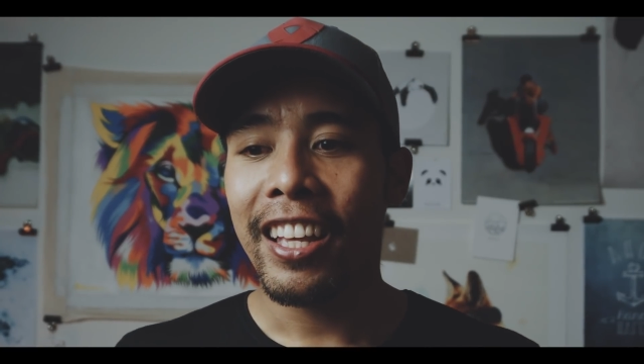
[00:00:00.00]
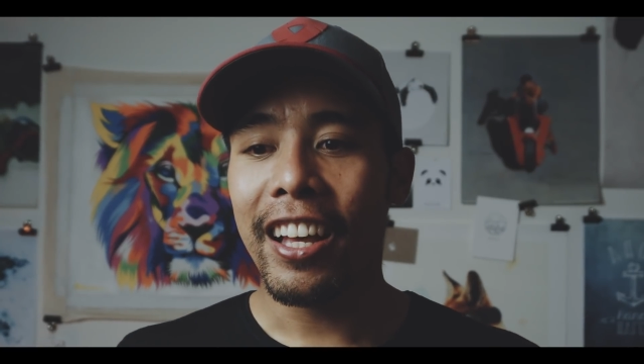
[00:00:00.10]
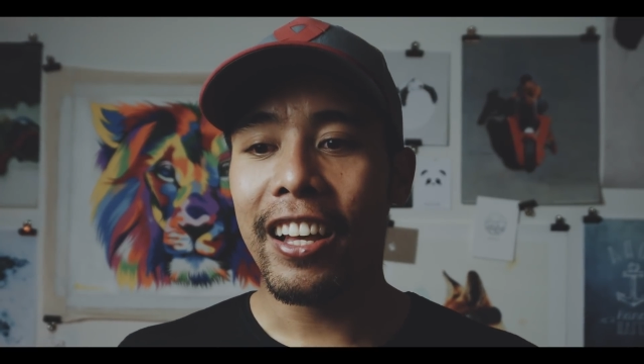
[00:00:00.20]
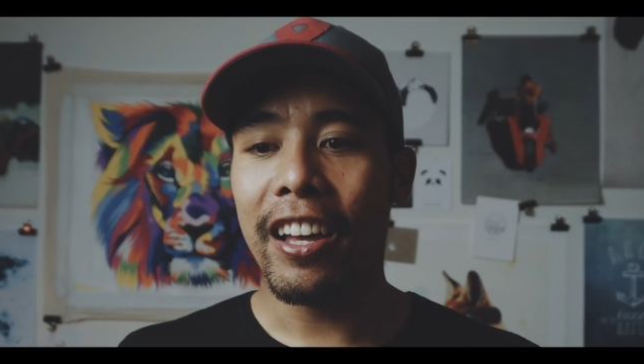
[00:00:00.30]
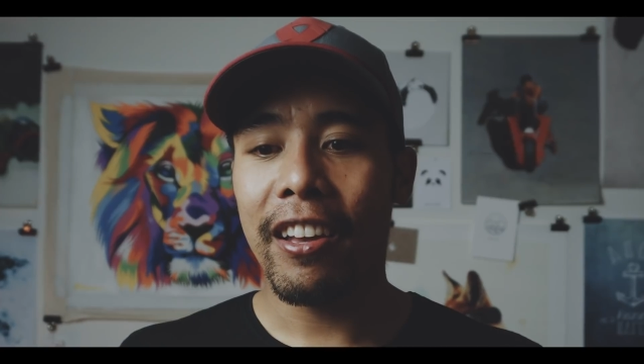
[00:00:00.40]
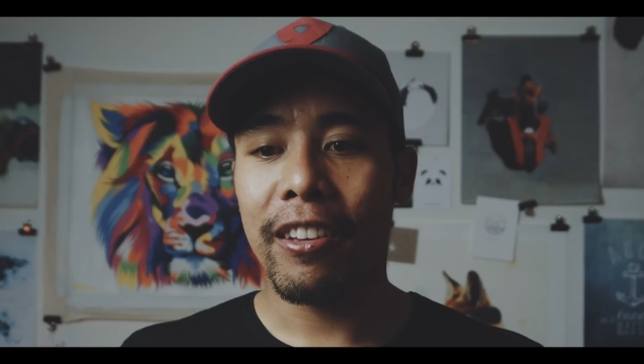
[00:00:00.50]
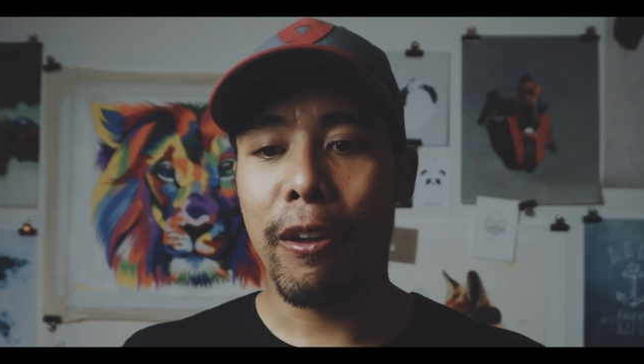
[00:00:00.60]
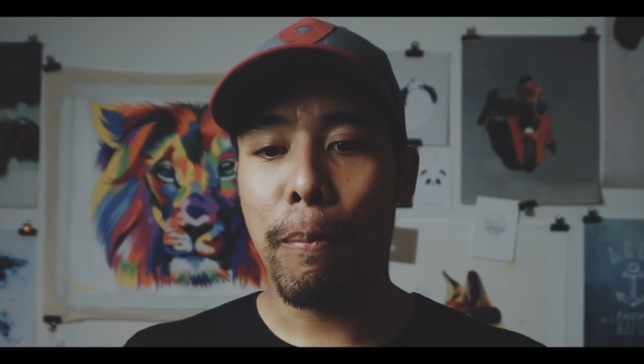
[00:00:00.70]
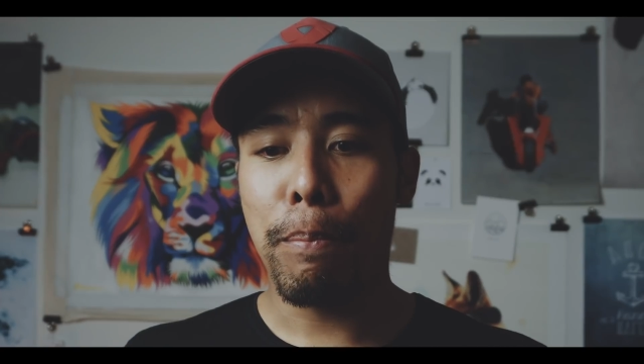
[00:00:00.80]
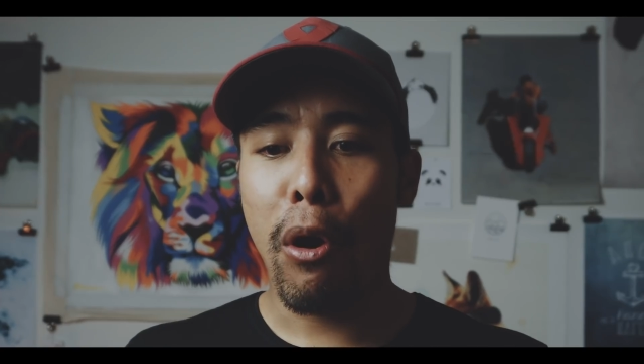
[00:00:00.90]

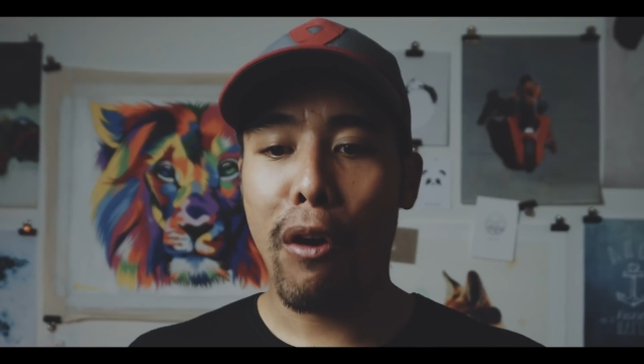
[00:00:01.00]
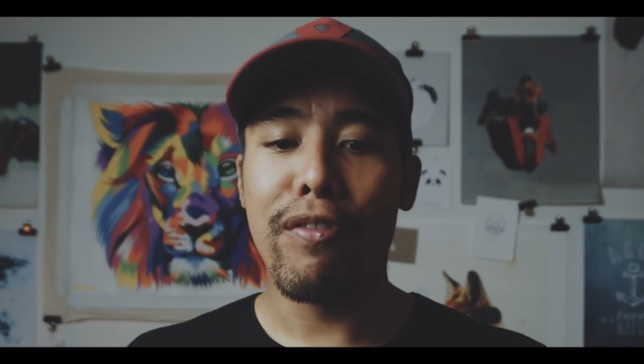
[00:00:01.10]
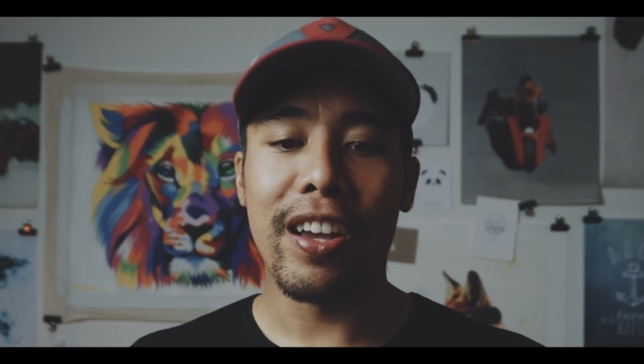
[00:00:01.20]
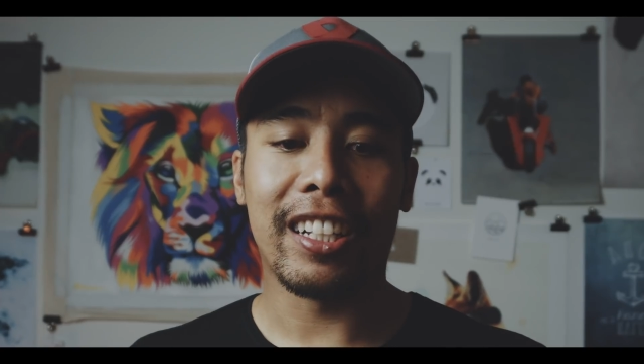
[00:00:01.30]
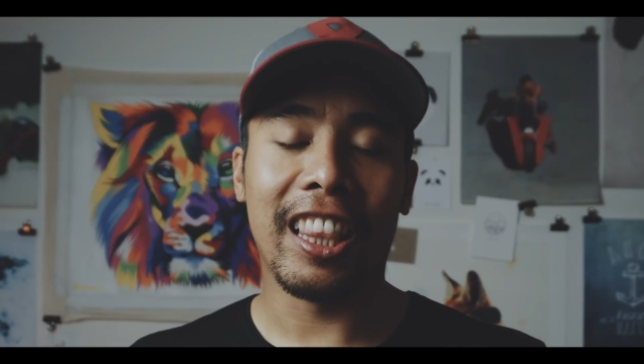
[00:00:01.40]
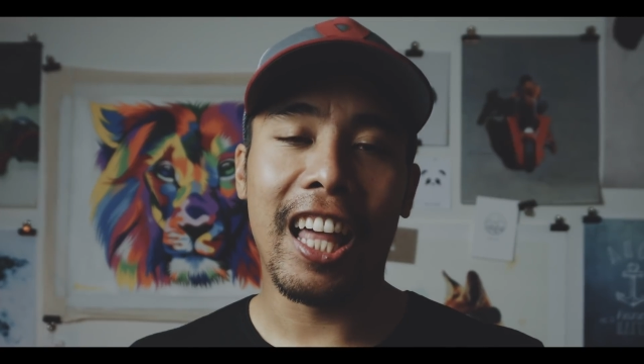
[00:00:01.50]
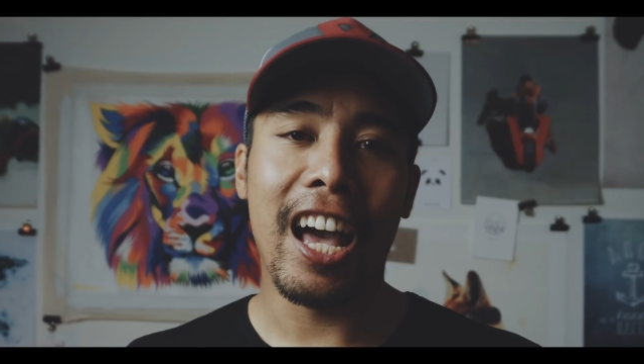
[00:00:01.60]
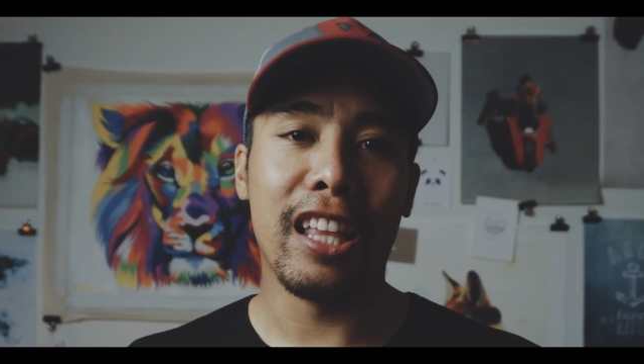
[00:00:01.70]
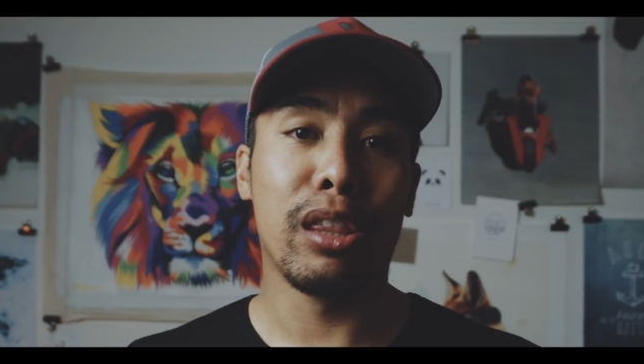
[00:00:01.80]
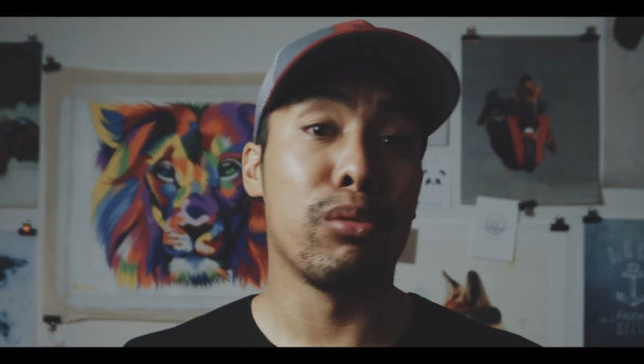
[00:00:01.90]
a perfect
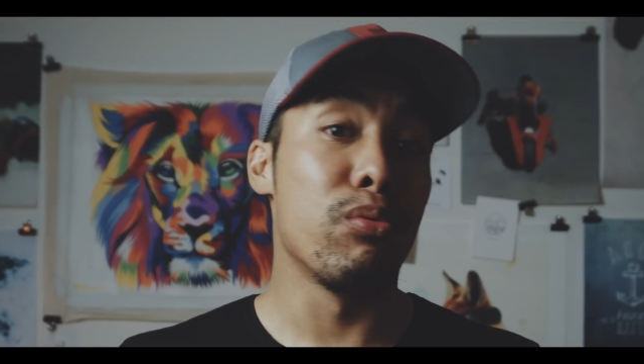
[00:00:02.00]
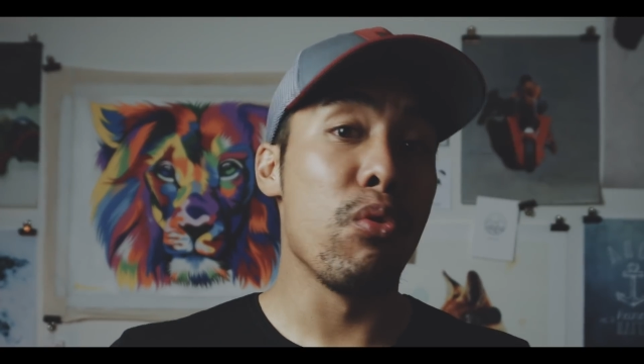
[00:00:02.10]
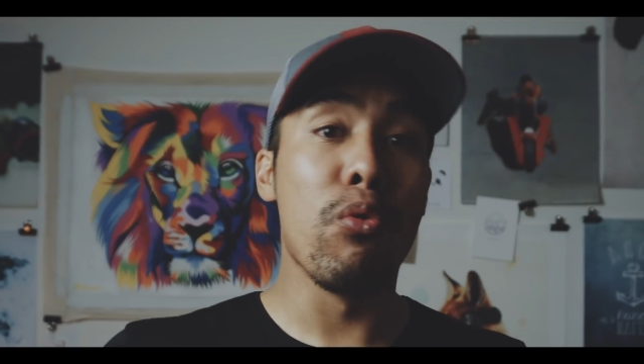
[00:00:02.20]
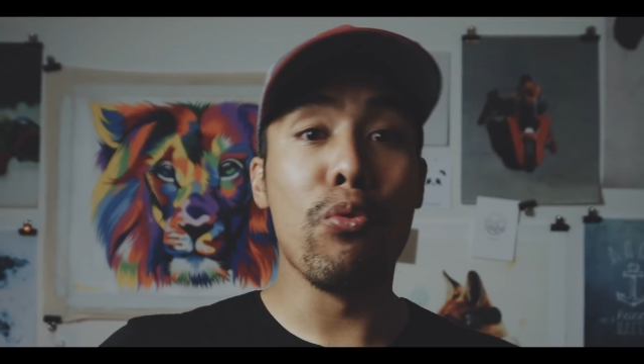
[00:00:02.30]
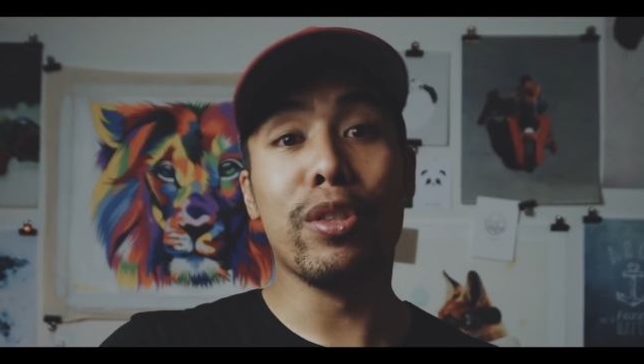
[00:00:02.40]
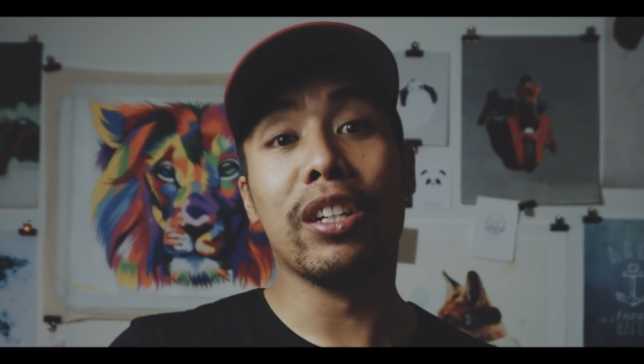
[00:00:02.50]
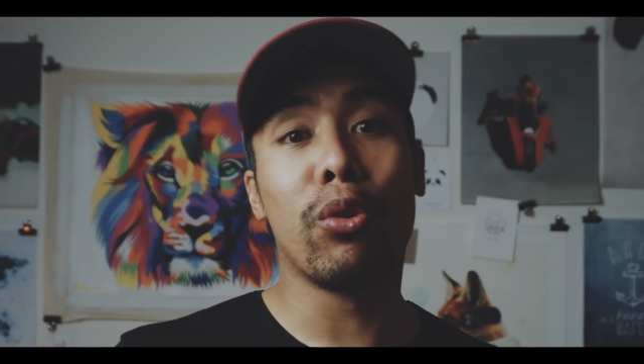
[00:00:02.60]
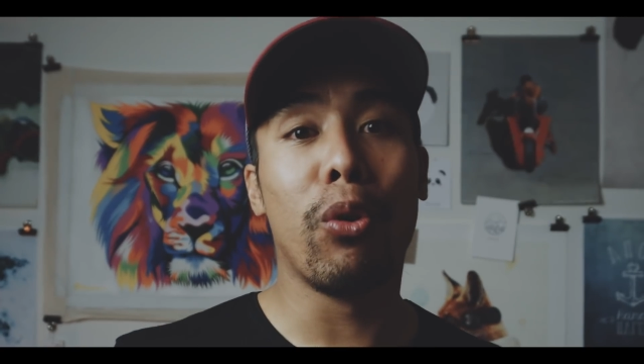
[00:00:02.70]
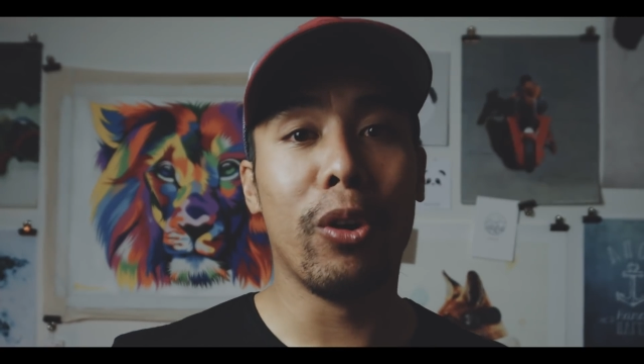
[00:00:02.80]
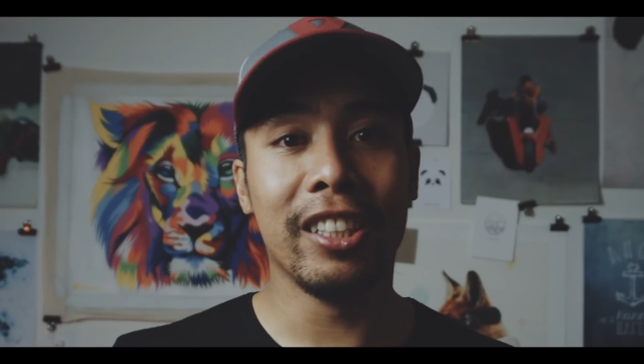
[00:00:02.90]
line through the
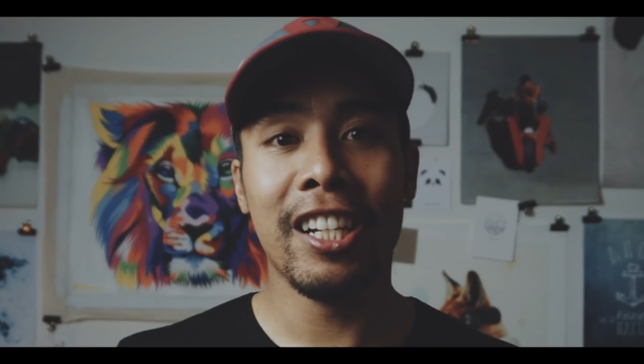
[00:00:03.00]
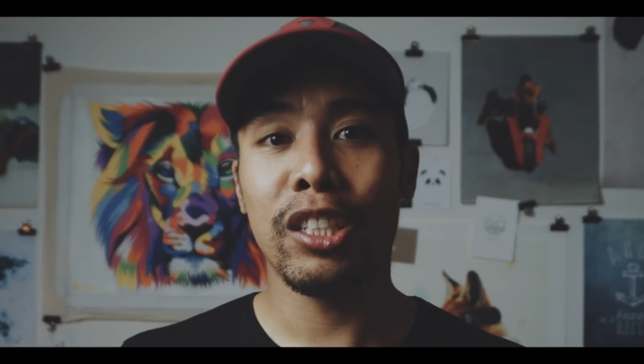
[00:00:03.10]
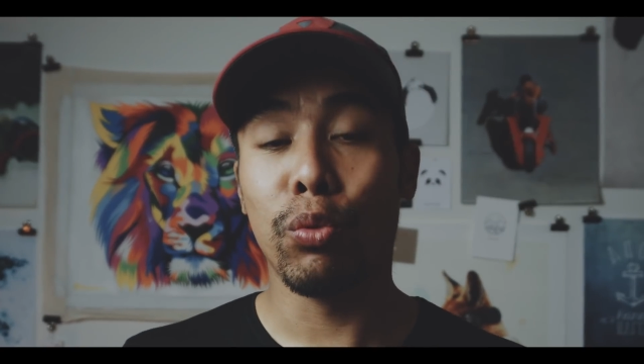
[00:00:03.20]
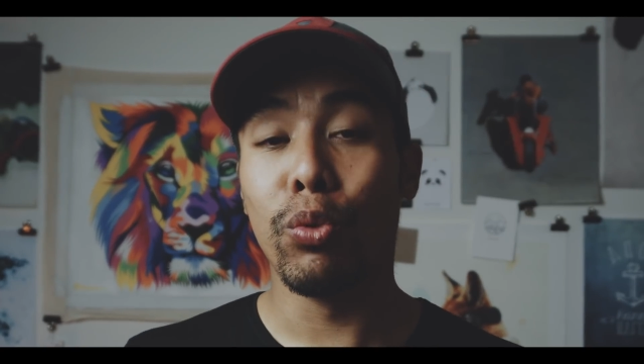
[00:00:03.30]
corners,